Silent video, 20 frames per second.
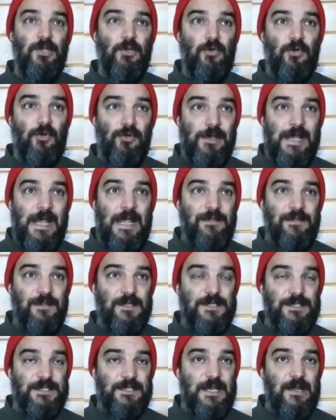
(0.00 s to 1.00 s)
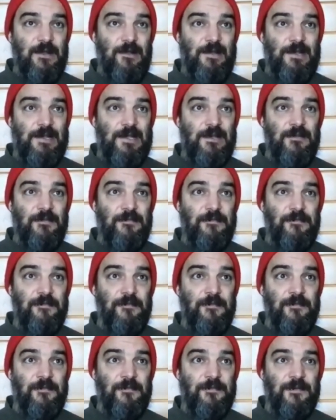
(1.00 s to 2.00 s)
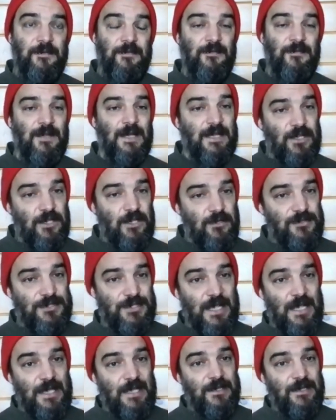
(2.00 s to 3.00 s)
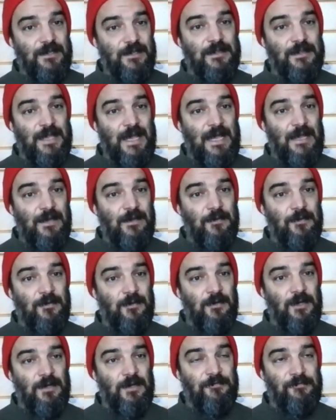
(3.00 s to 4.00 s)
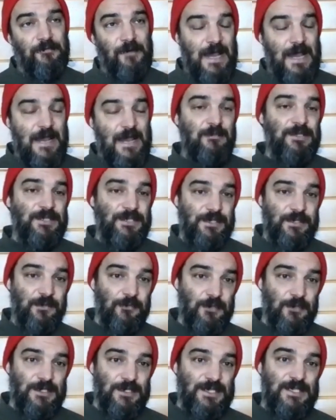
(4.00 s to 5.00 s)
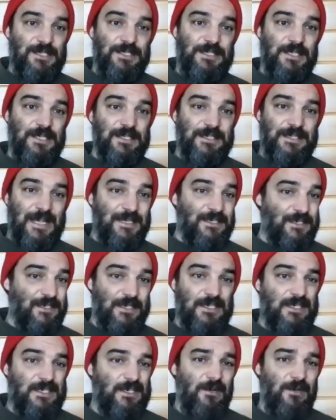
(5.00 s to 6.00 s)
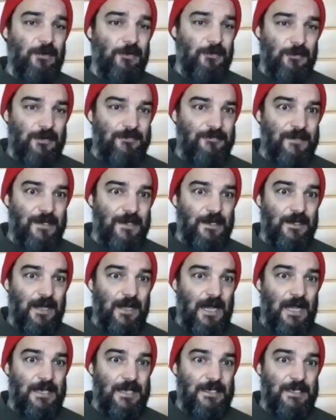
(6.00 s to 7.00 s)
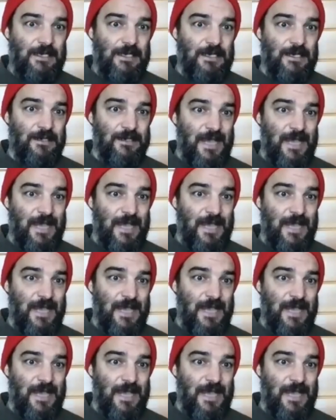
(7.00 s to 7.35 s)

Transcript: you create this narrative, like you said, that frames the resistance as this horrific idea.